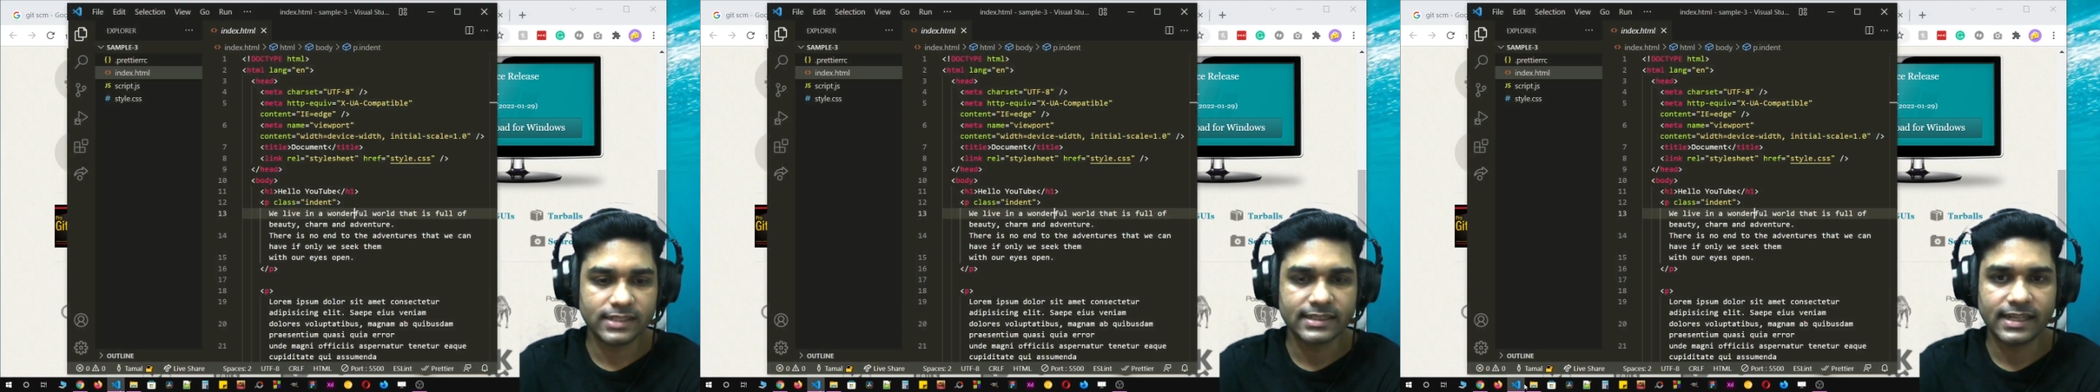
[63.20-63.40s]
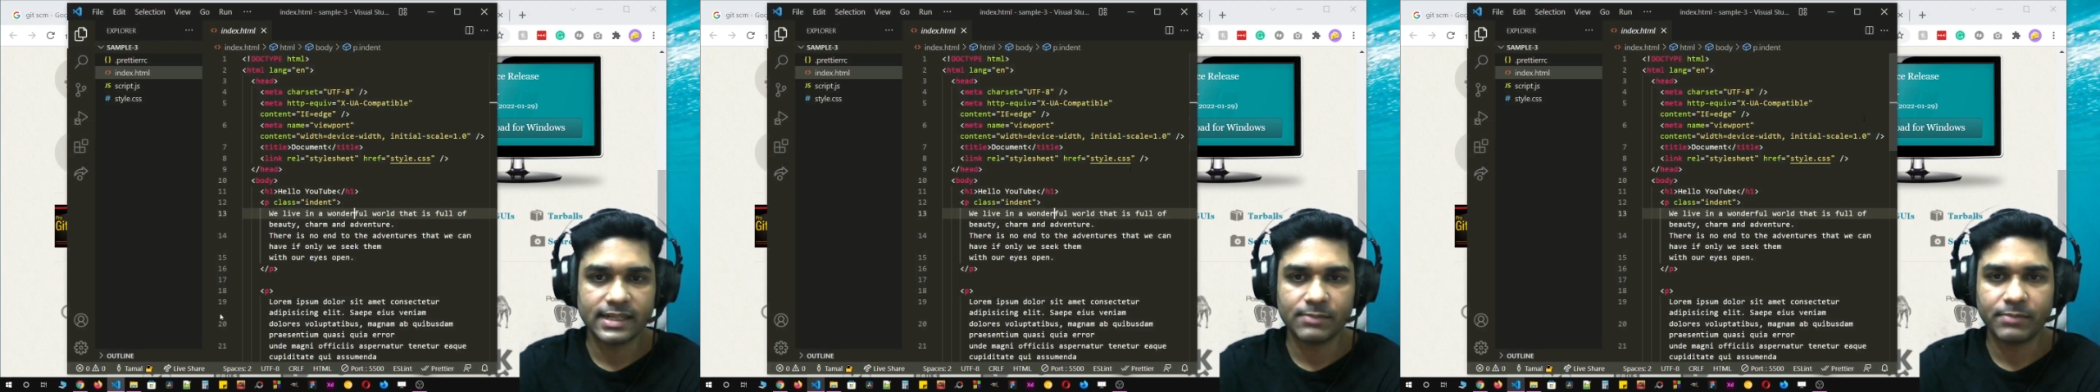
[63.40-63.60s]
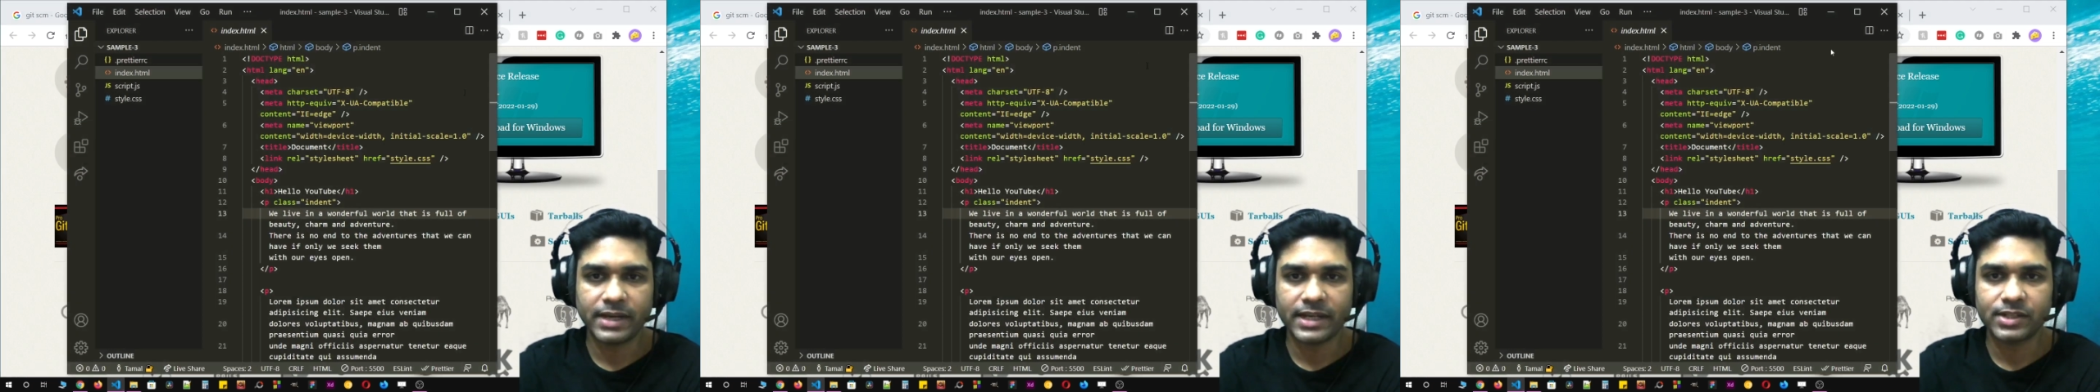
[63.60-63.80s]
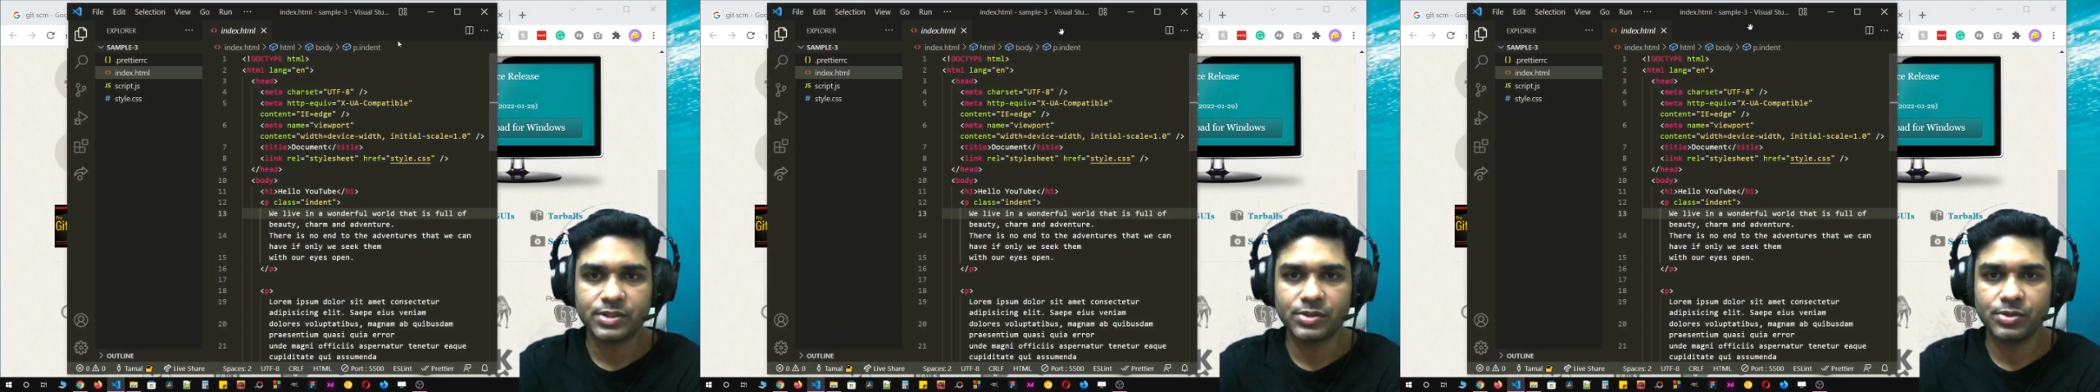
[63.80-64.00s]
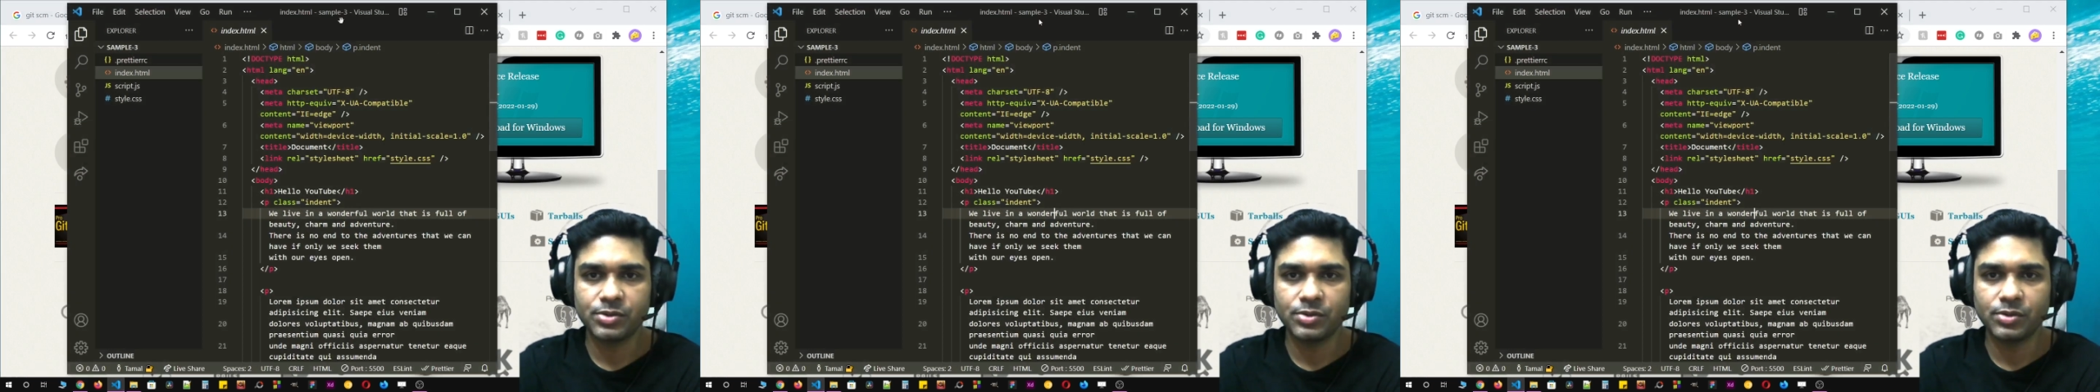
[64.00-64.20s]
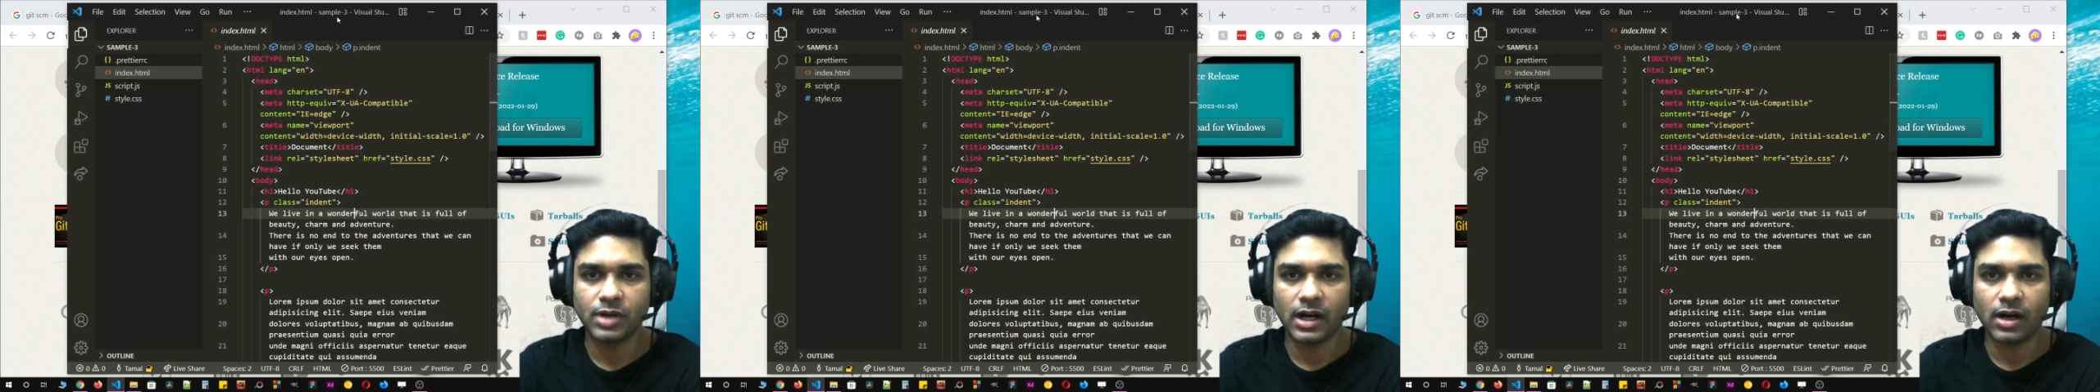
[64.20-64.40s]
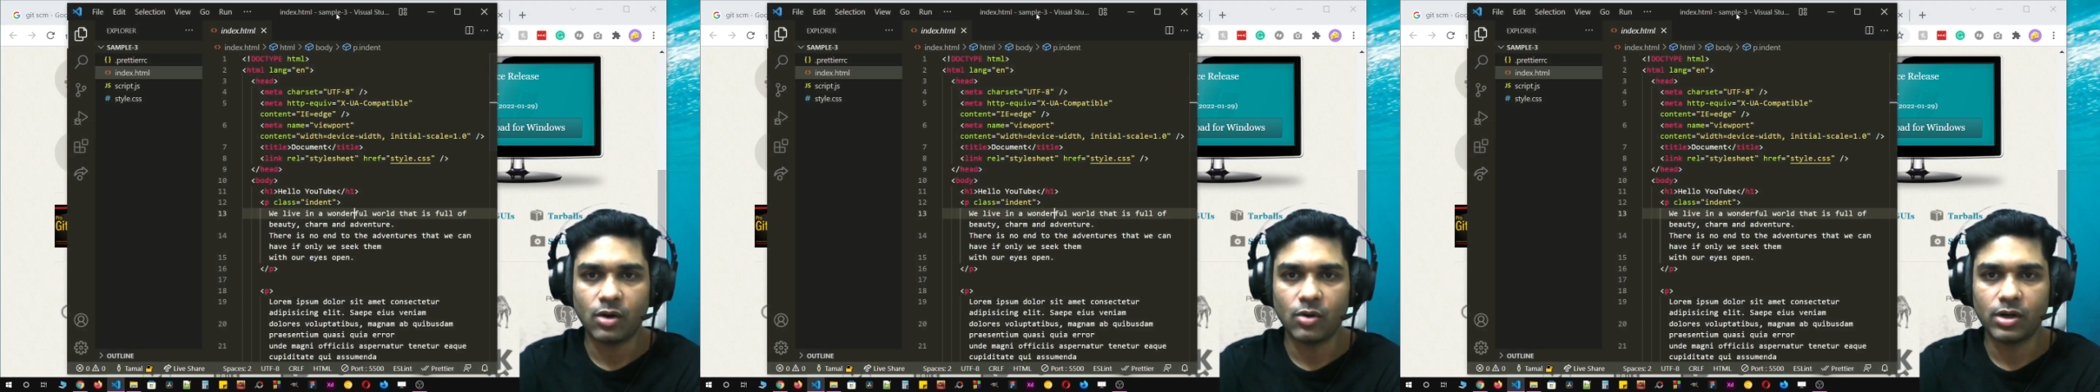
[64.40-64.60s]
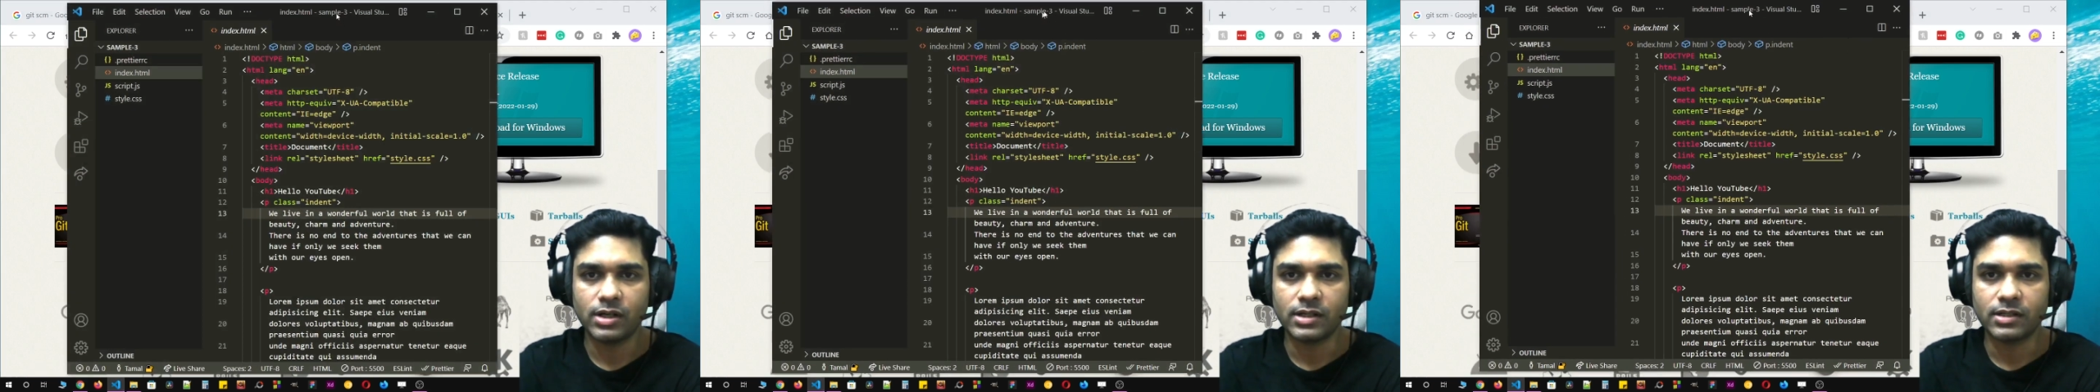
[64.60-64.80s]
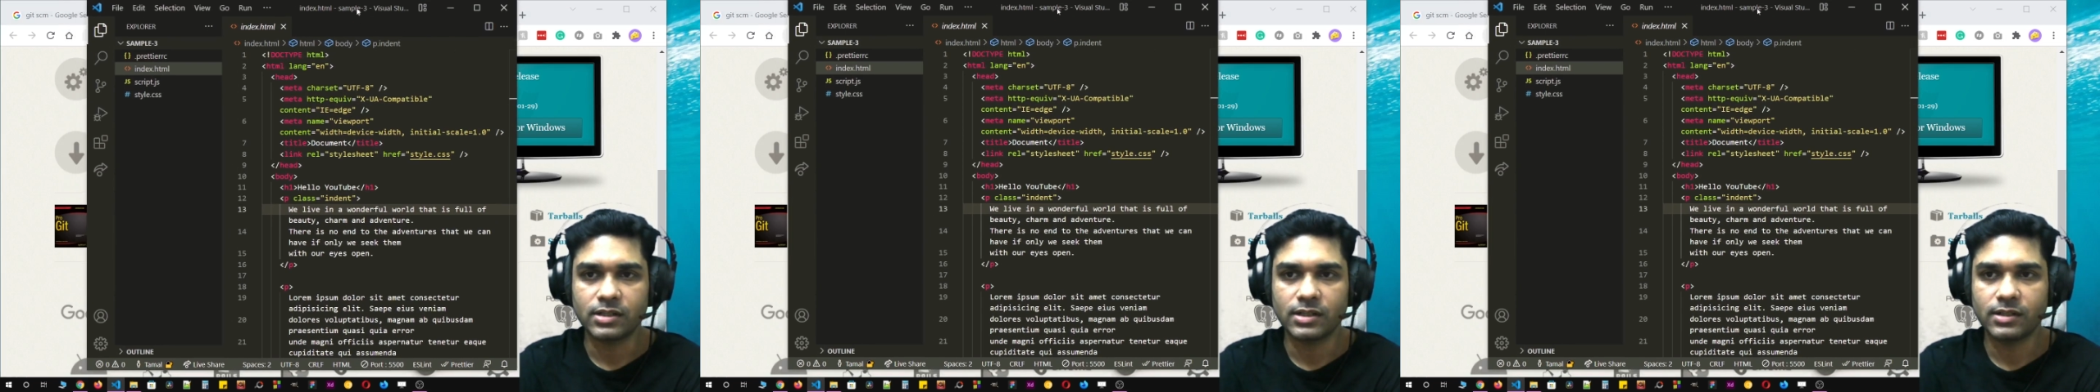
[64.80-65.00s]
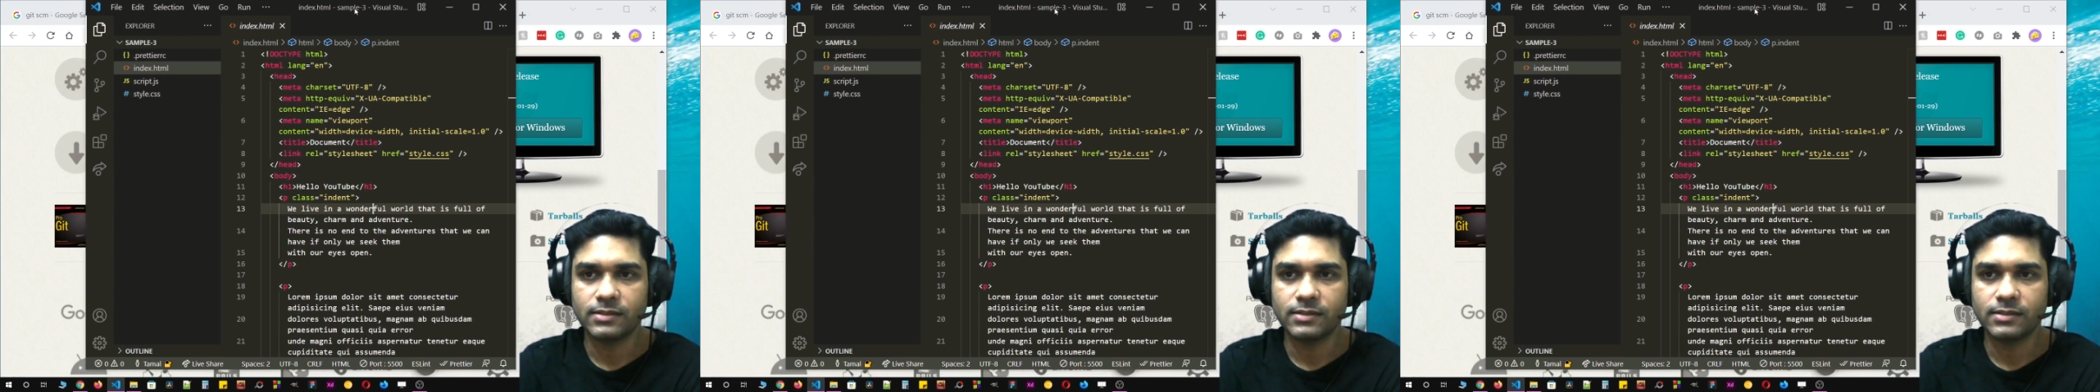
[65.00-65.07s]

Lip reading: get back to our